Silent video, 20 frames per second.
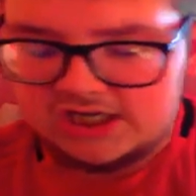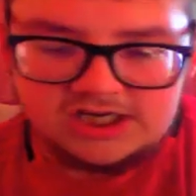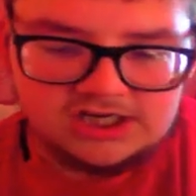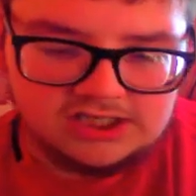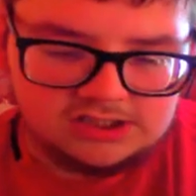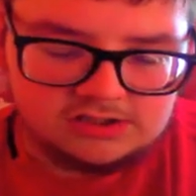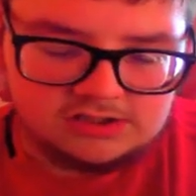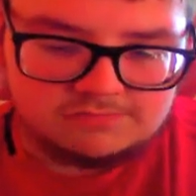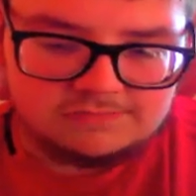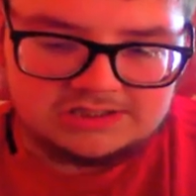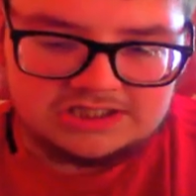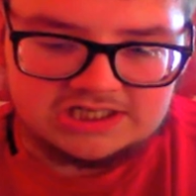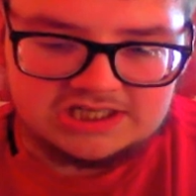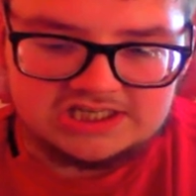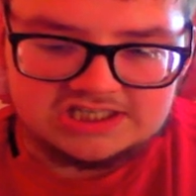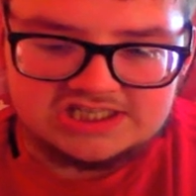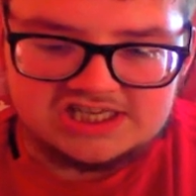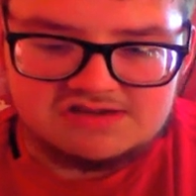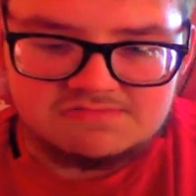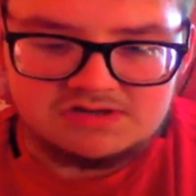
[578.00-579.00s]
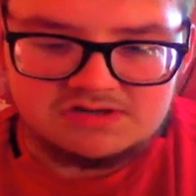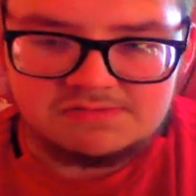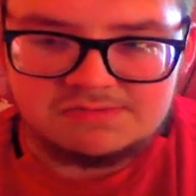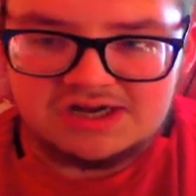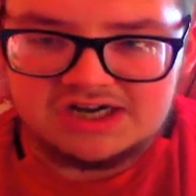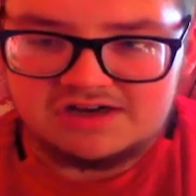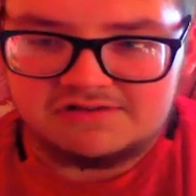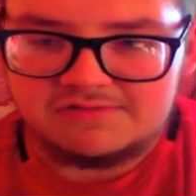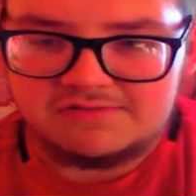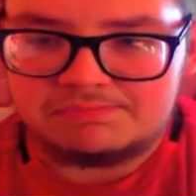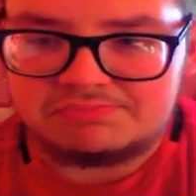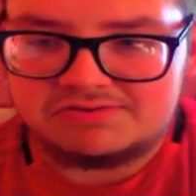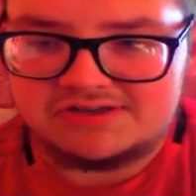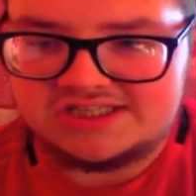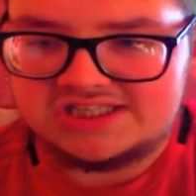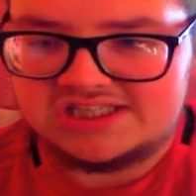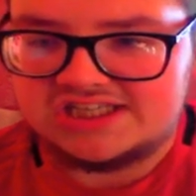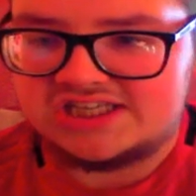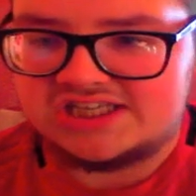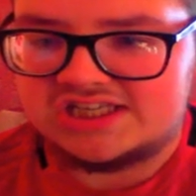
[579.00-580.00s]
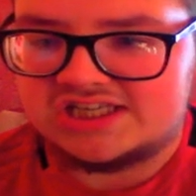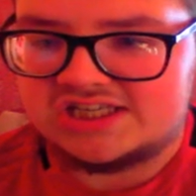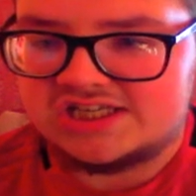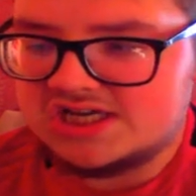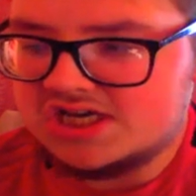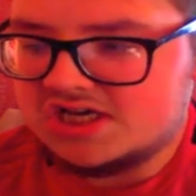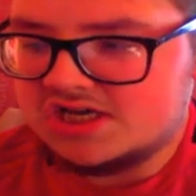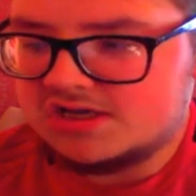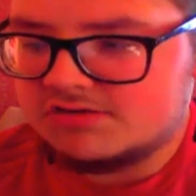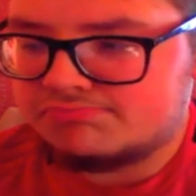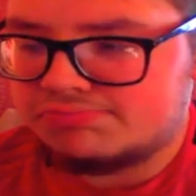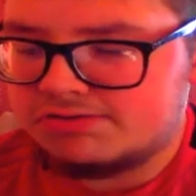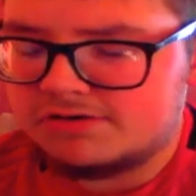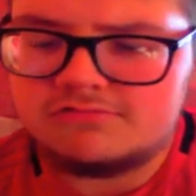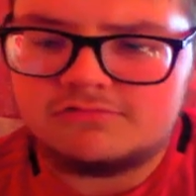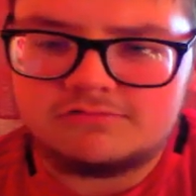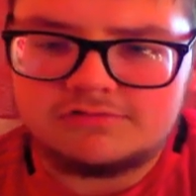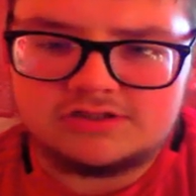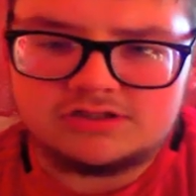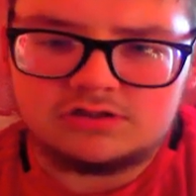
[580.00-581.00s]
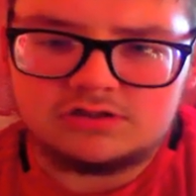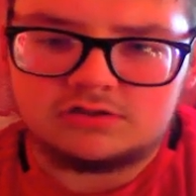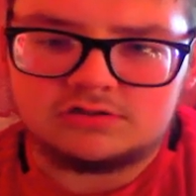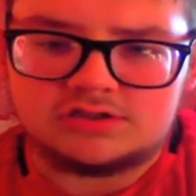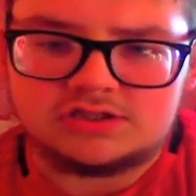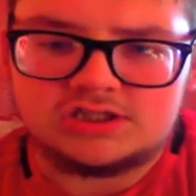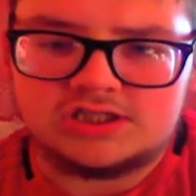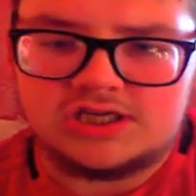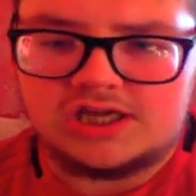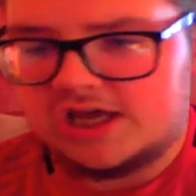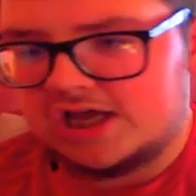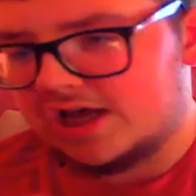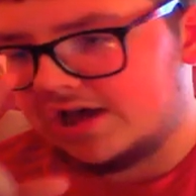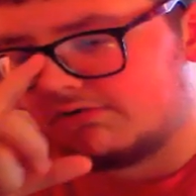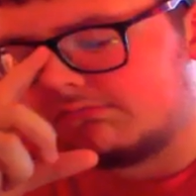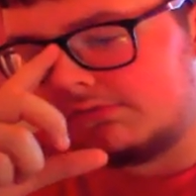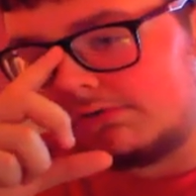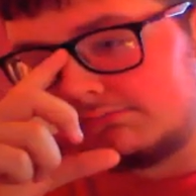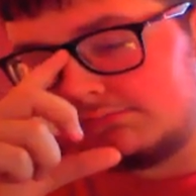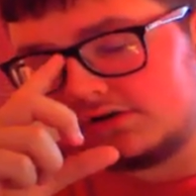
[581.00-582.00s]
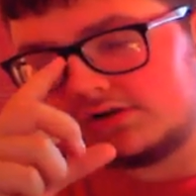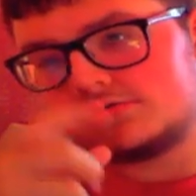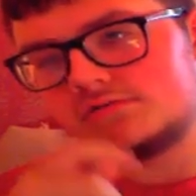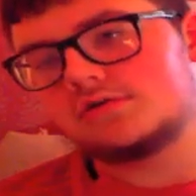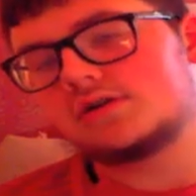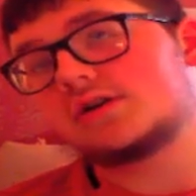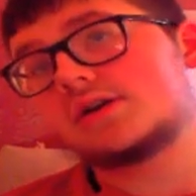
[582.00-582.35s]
United come into this game on the back of a pretty poor result, a 1-1